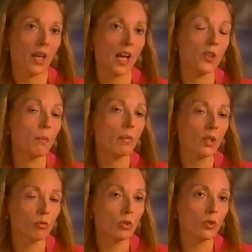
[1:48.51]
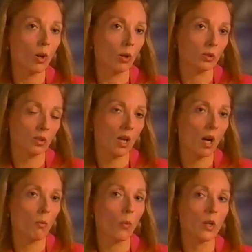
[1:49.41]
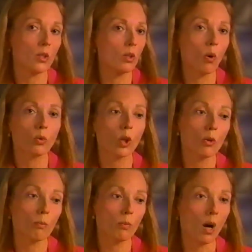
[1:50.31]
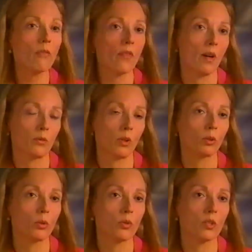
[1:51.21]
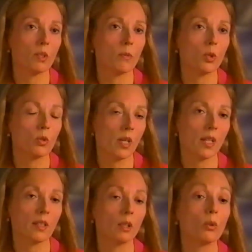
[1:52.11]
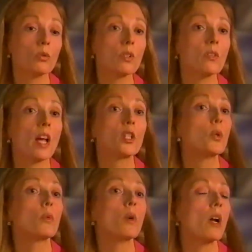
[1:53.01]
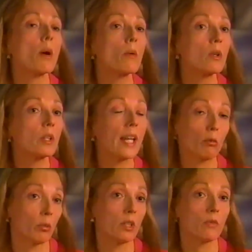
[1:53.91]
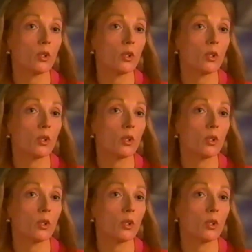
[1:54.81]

And the best results come when you don't puff out the looseness, but you take that looseness and you get rid of